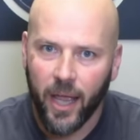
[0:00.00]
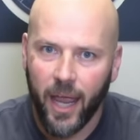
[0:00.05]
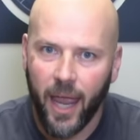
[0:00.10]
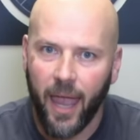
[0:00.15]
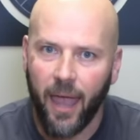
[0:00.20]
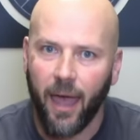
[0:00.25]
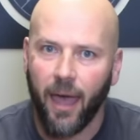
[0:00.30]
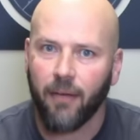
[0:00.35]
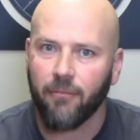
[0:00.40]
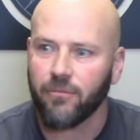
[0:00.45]

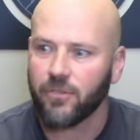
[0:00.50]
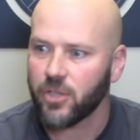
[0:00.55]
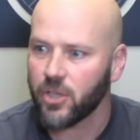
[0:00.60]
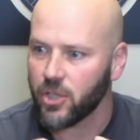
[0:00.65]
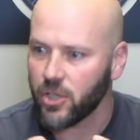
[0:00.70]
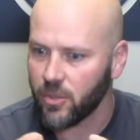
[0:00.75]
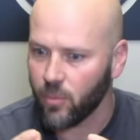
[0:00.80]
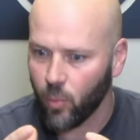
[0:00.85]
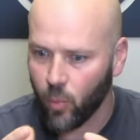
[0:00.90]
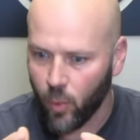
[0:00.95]
have
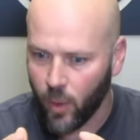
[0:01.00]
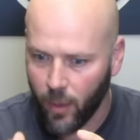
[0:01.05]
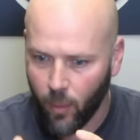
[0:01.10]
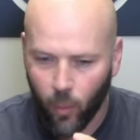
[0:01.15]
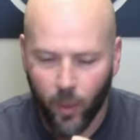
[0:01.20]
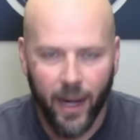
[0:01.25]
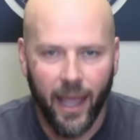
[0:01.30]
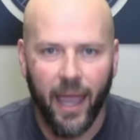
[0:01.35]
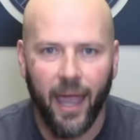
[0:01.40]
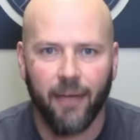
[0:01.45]
to
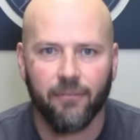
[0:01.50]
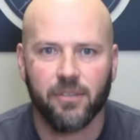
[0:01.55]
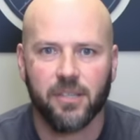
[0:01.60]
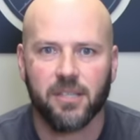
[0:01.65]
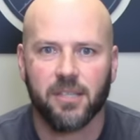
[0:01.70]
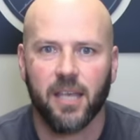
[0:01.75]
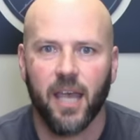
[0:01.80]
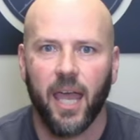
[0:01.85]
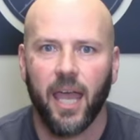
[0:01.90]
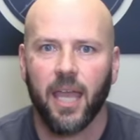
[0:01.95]
what I have to
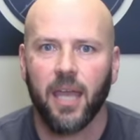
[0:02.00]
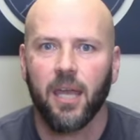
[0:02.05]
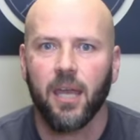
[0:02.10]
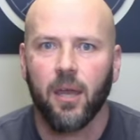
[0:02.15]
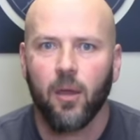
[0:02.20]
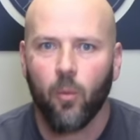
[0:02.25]
say,